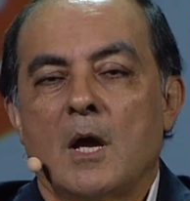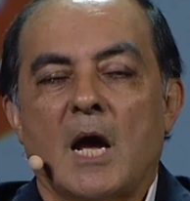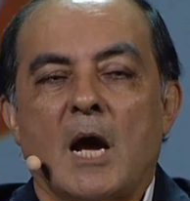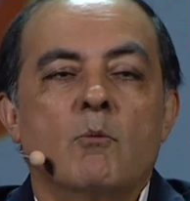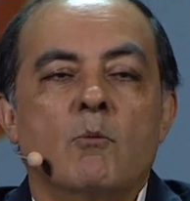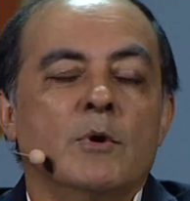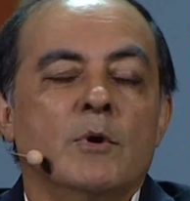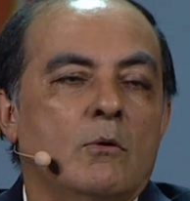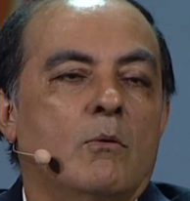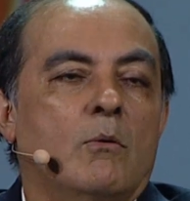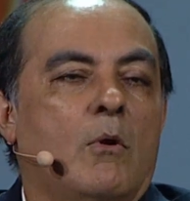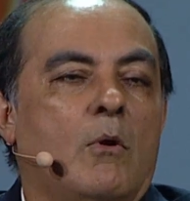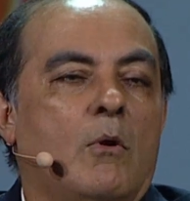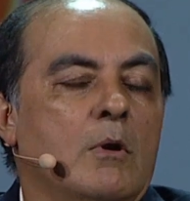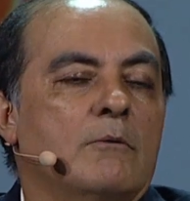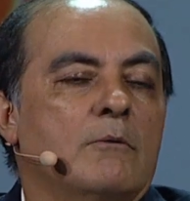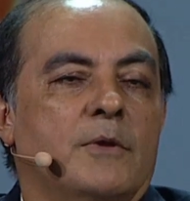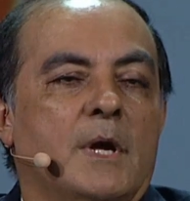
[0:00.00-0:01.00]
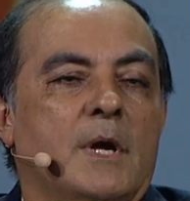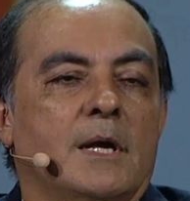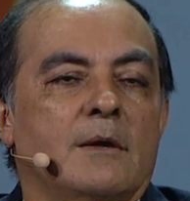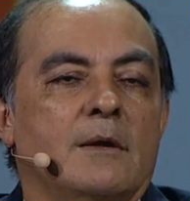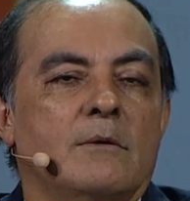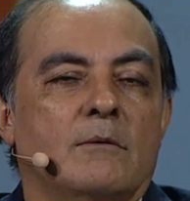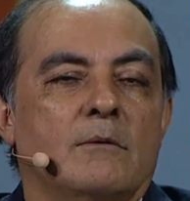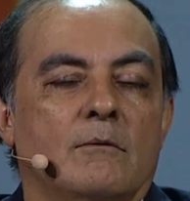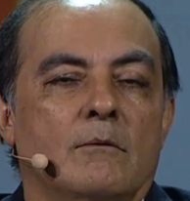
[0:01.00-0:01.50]
And we do all of
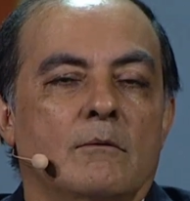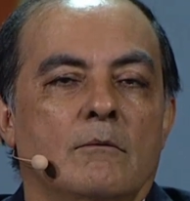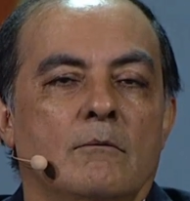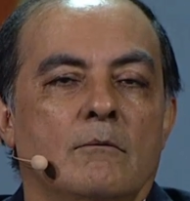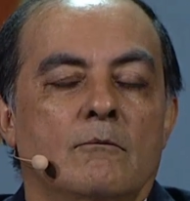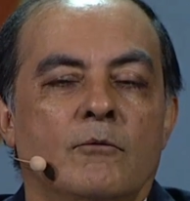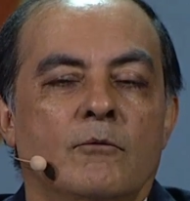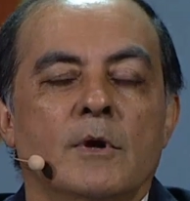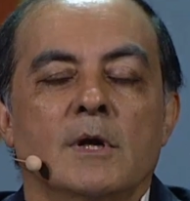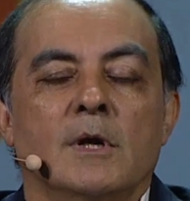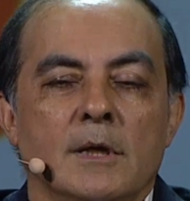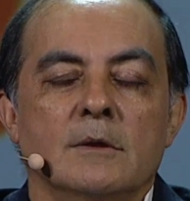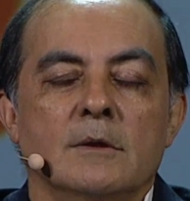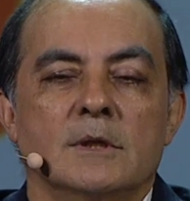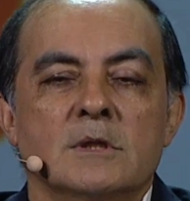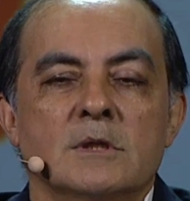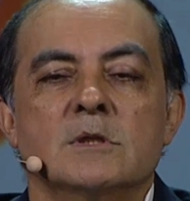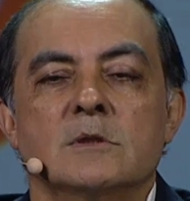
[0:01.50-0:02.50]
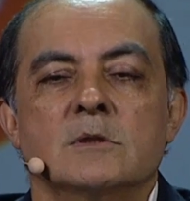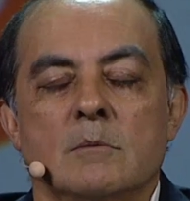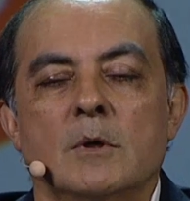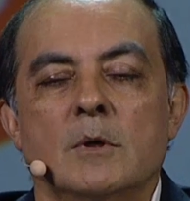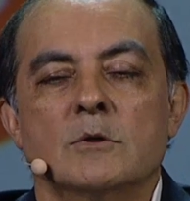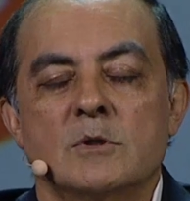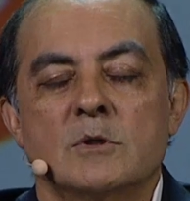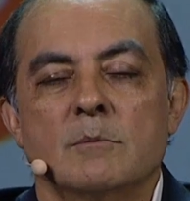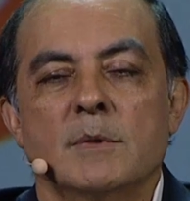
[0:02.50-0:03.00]
that, really, and this is the
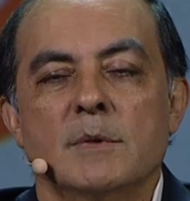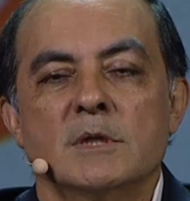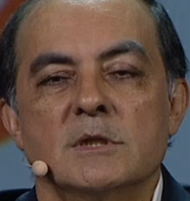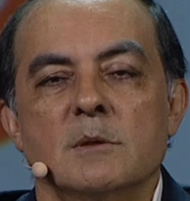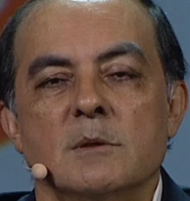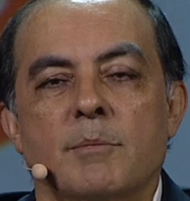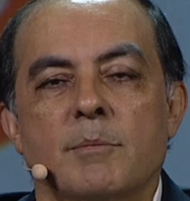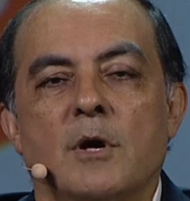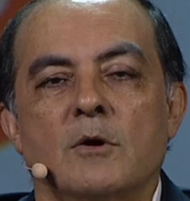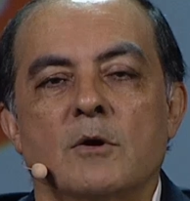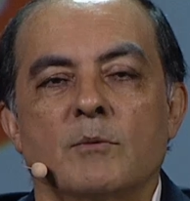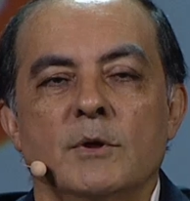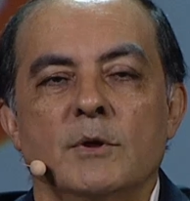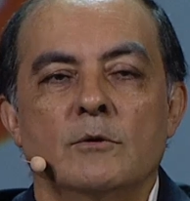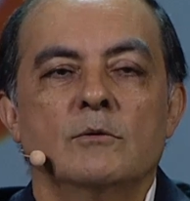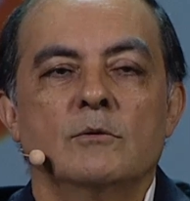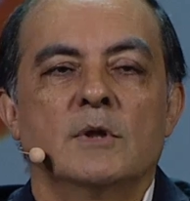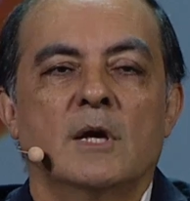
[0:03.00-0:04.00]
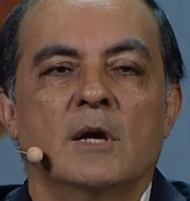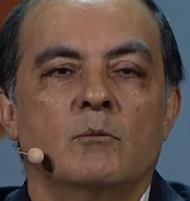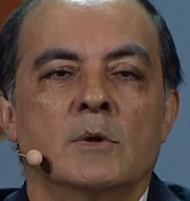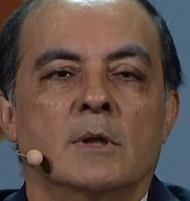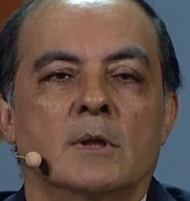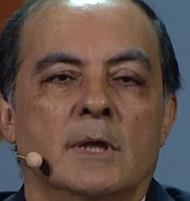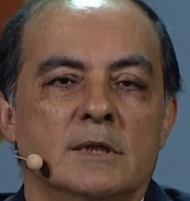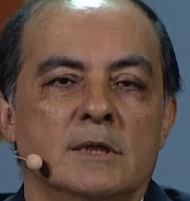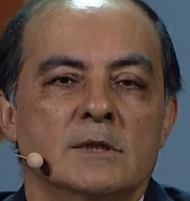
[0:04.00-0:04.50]
most amazing part, we do that
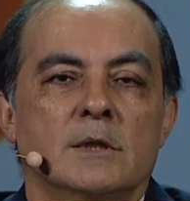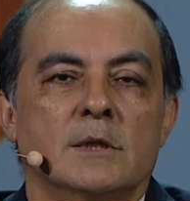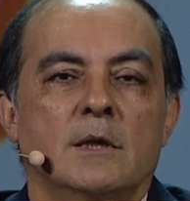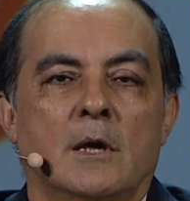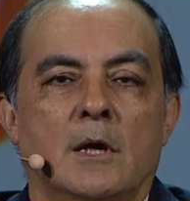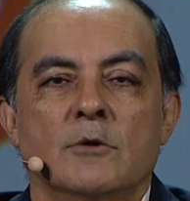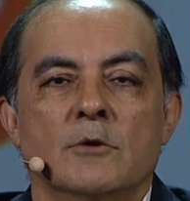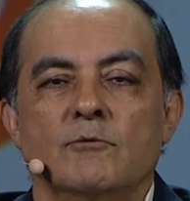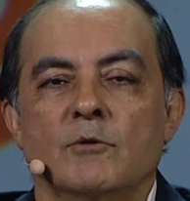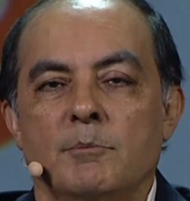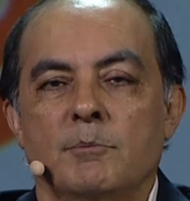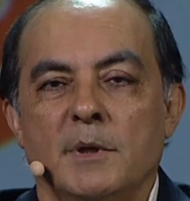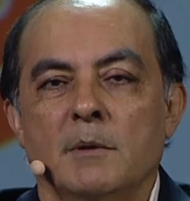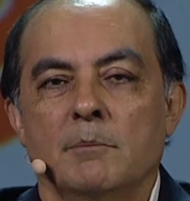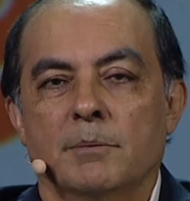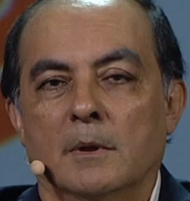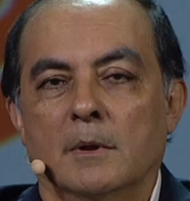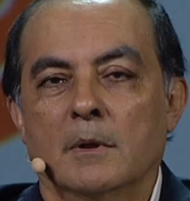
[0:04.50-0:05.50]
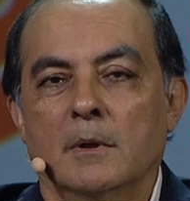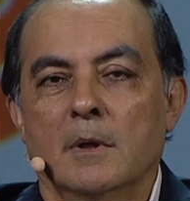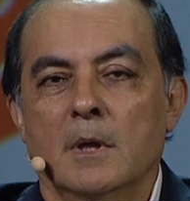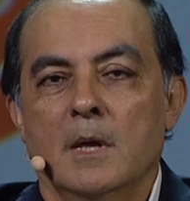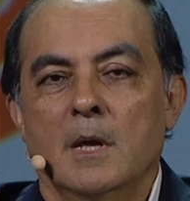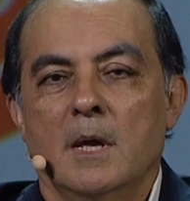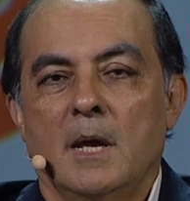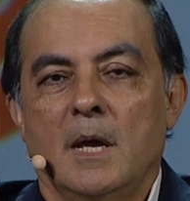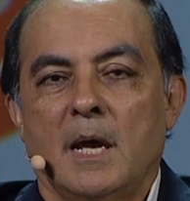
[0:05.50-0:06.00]
with less than 100 people.
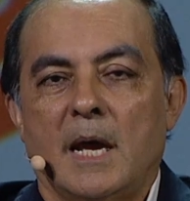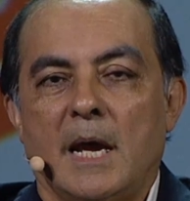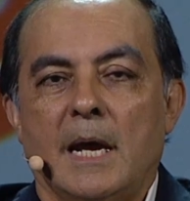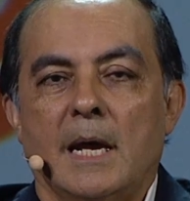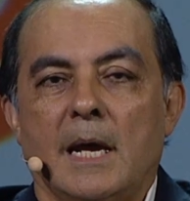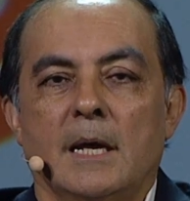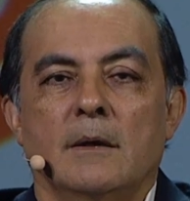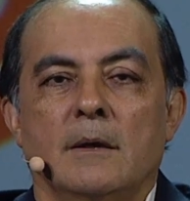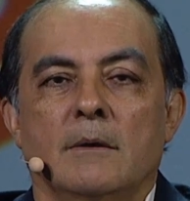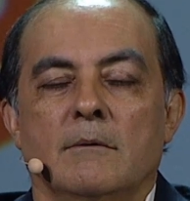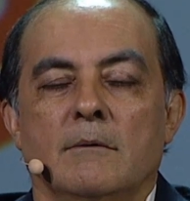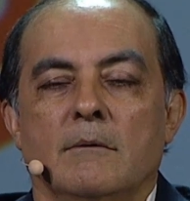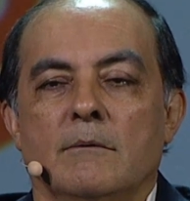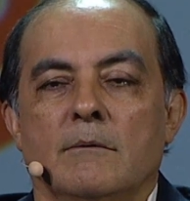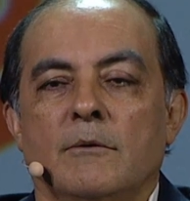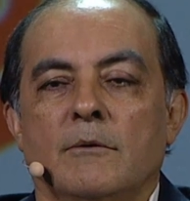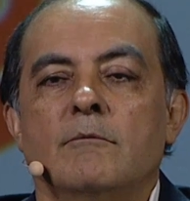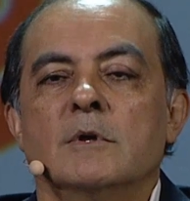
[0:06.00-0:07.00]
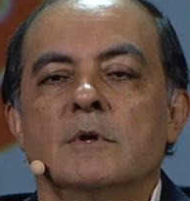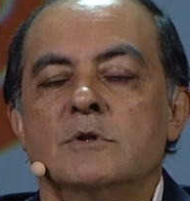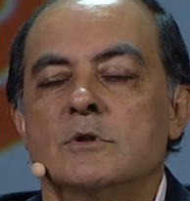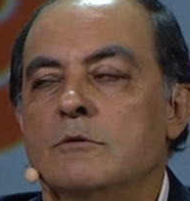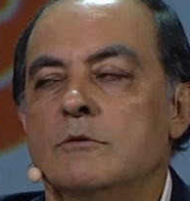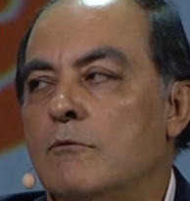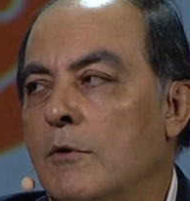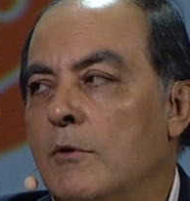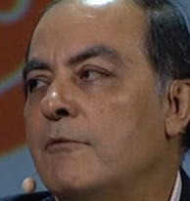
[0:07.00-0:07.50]
And they're a
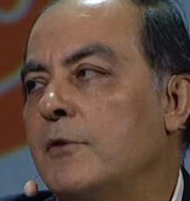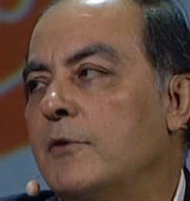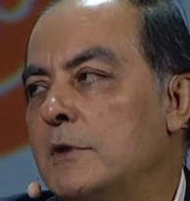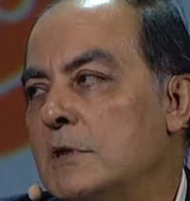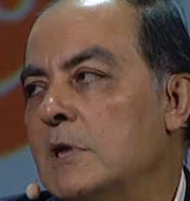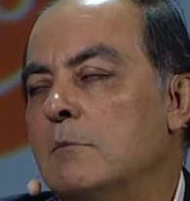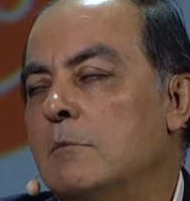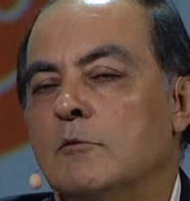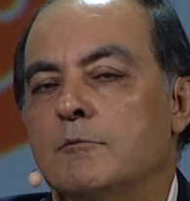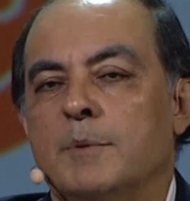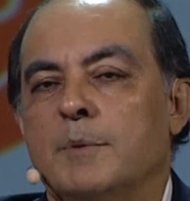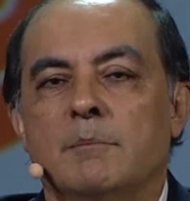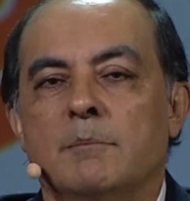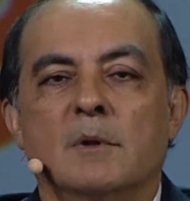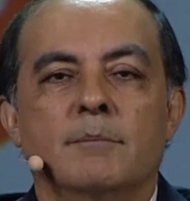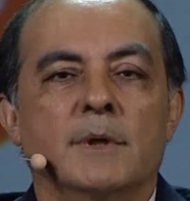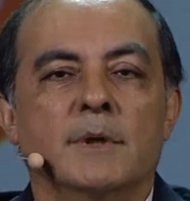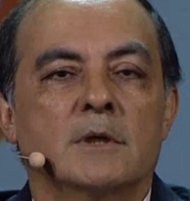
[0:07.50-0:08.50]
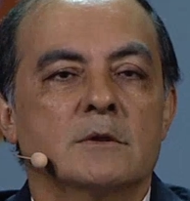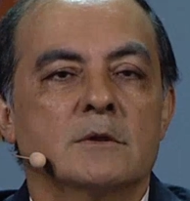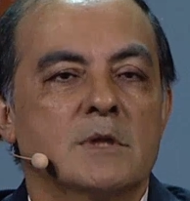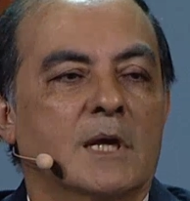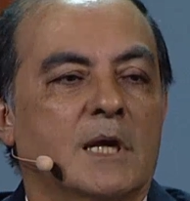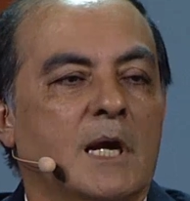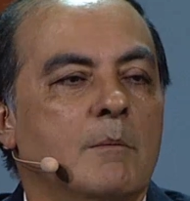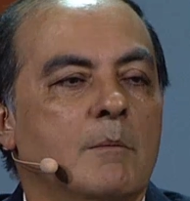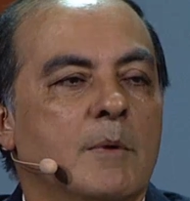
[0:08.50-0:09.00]
terrific team of people because
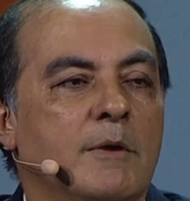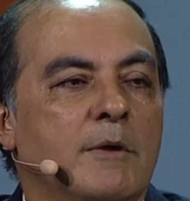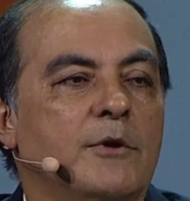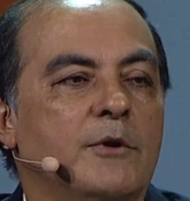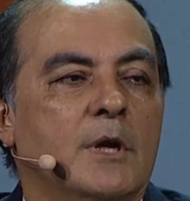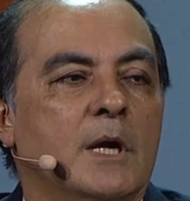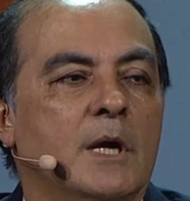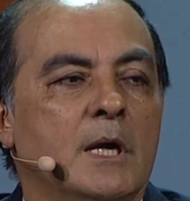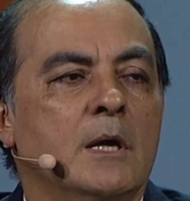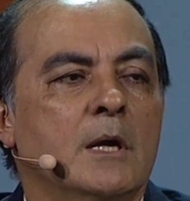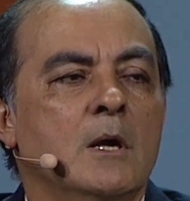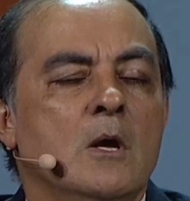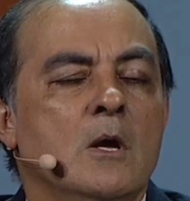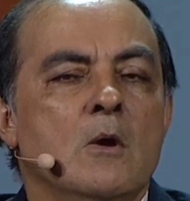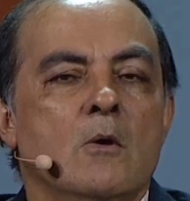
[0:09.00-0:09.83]
they come every day